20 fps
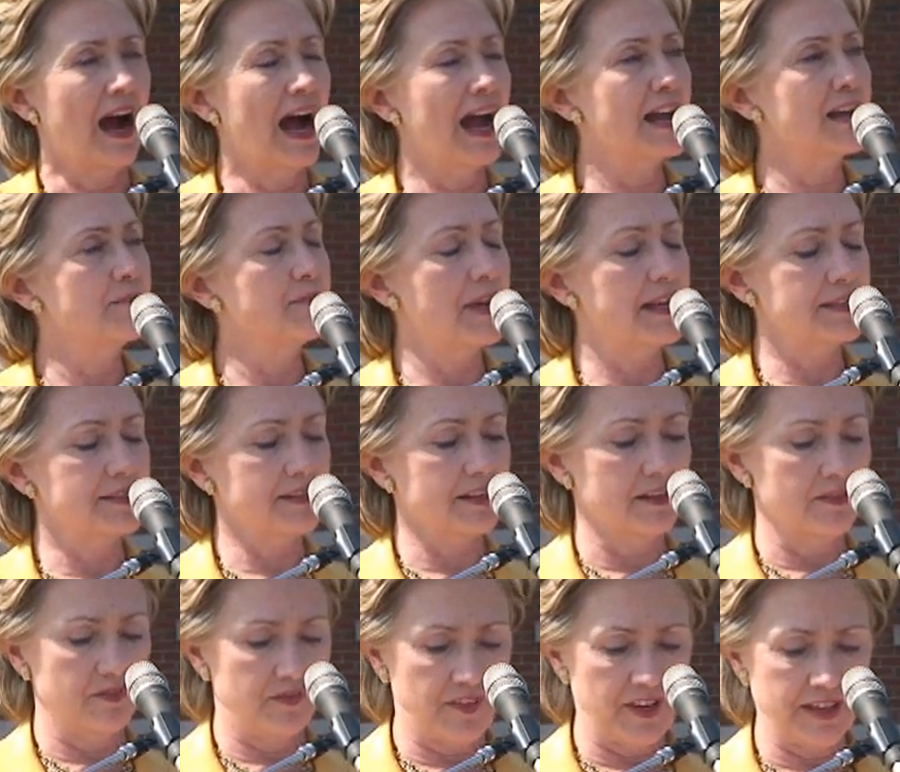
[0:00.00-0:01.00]
I am as
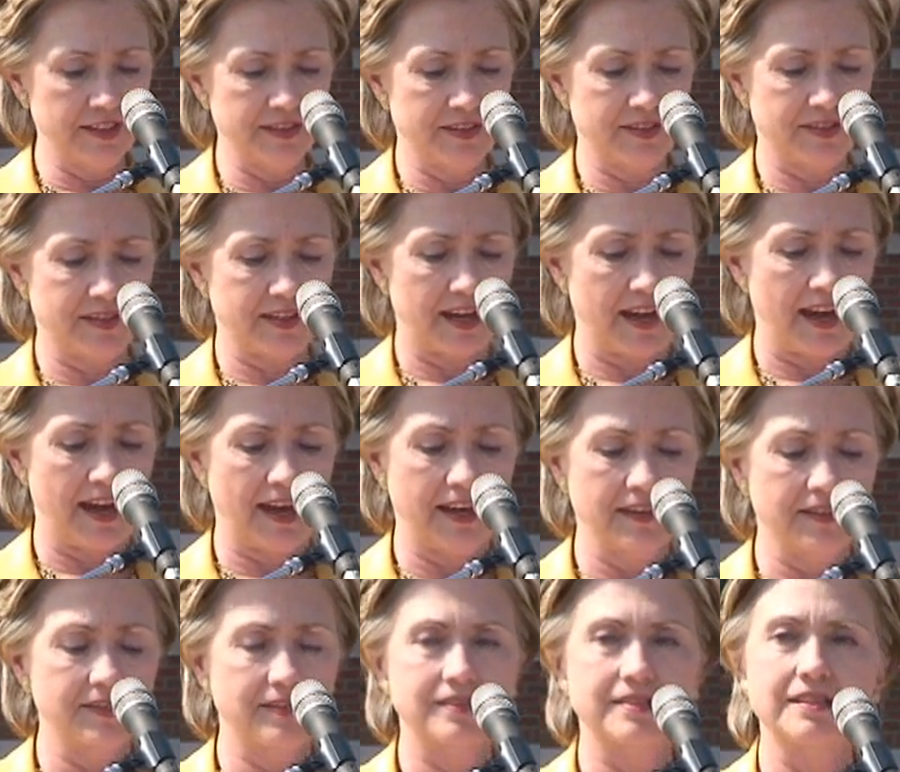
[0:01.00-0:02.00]
convinced
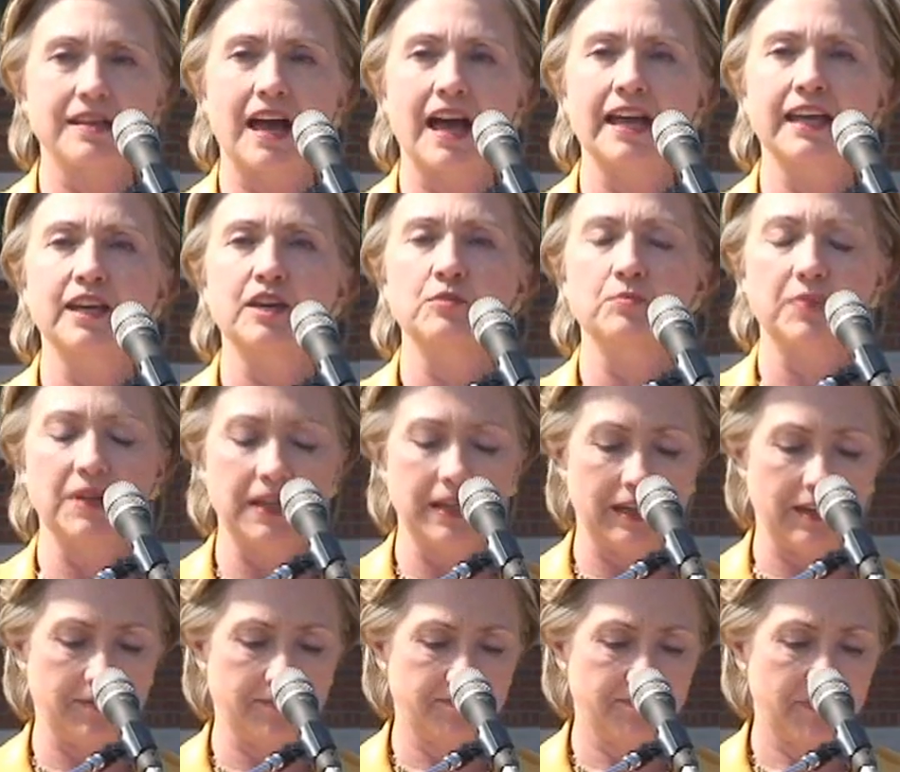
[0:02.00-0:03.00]
as I can
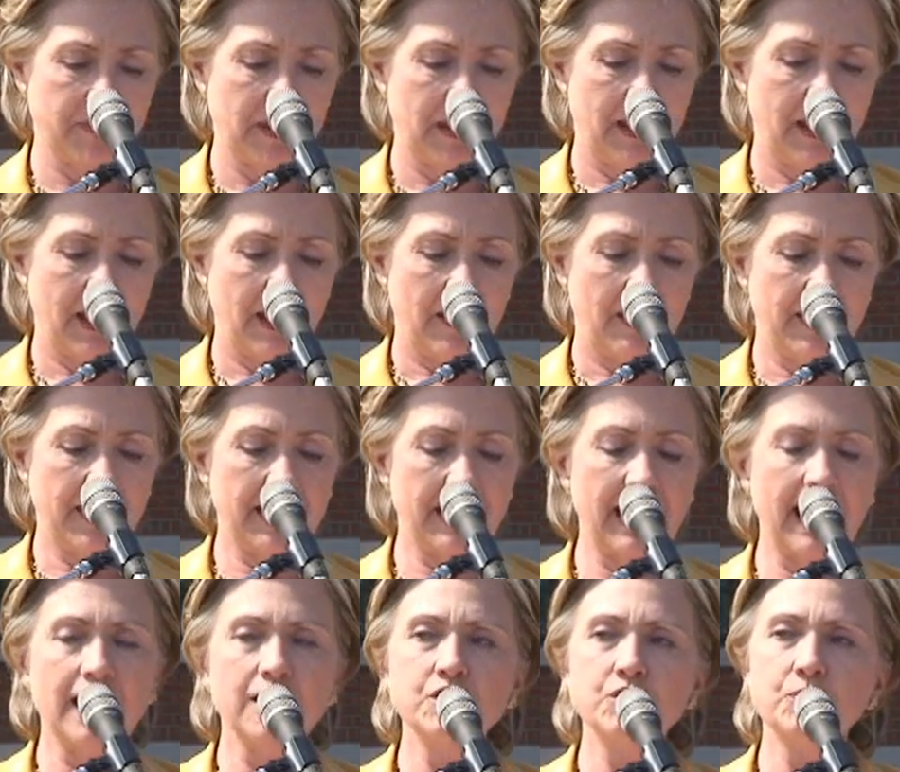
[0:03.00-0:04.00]
be
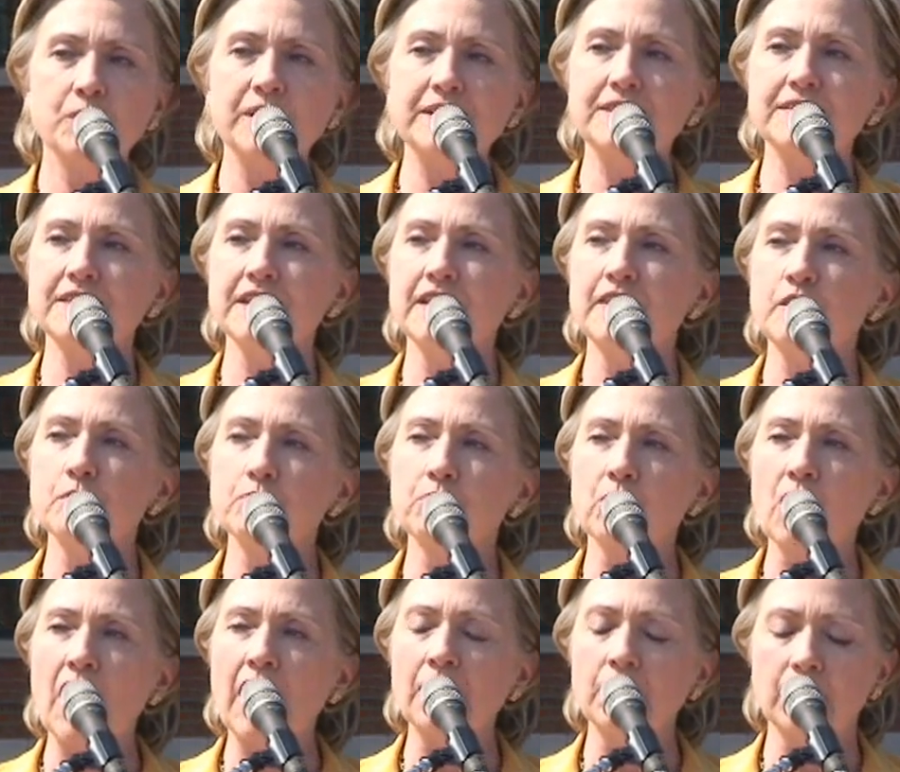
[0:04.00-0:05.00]
that as we see the
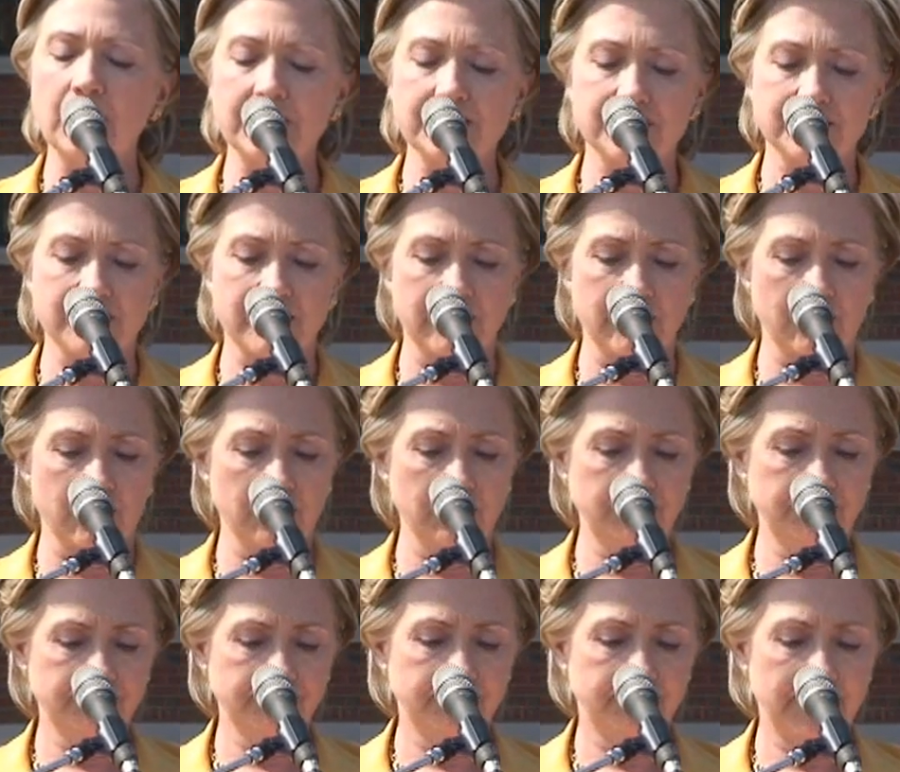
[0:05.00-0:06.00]
progress
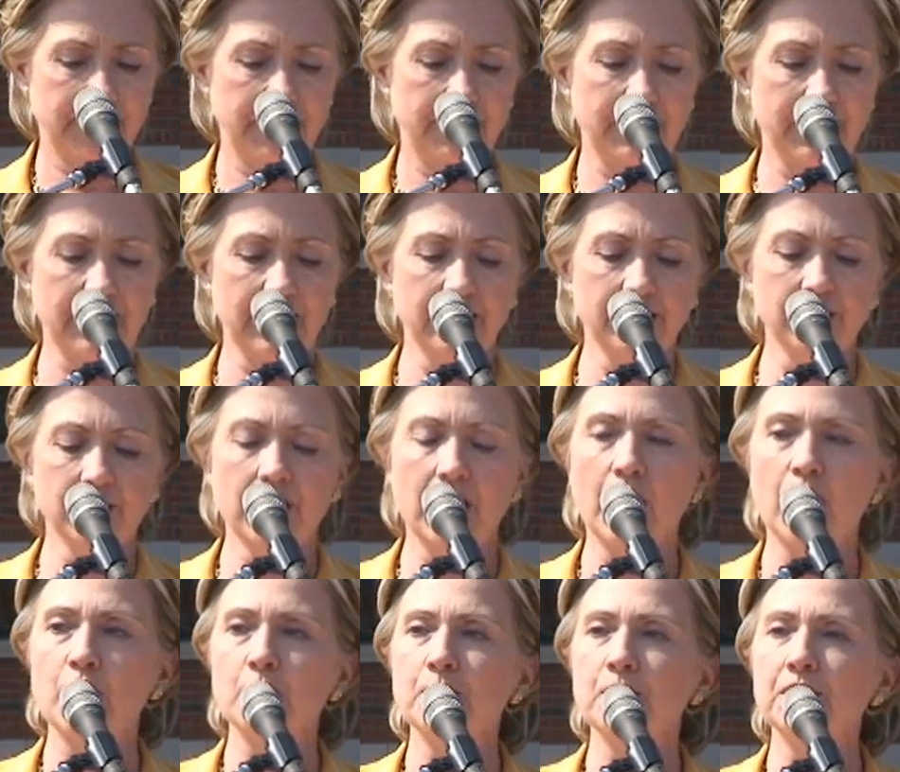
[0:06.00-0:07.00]
here in the inner
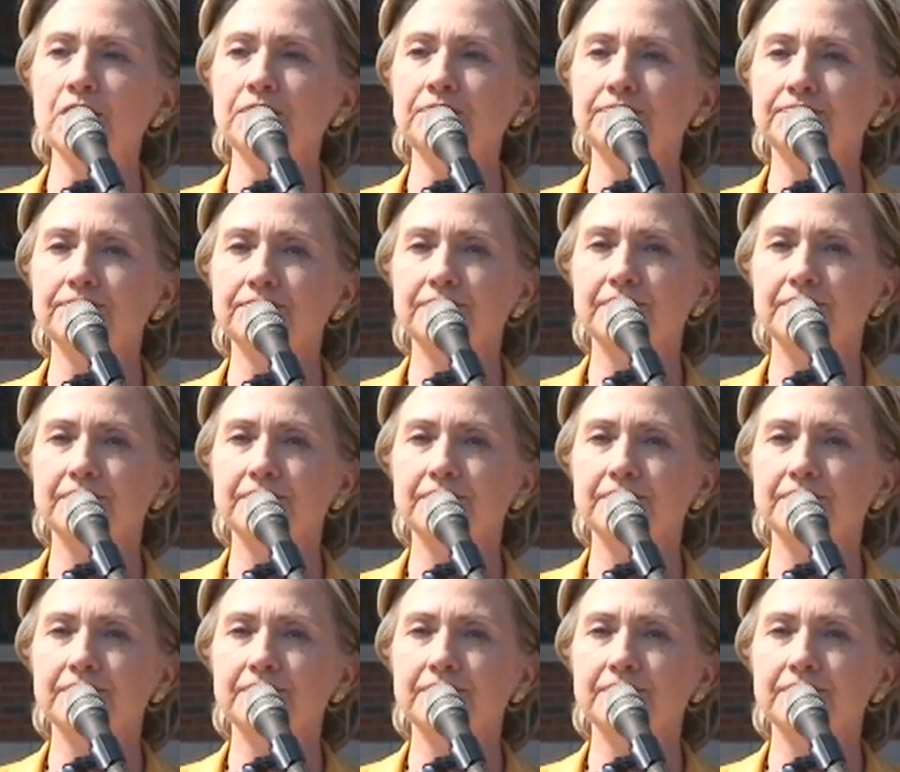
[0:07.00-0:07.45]
harbor,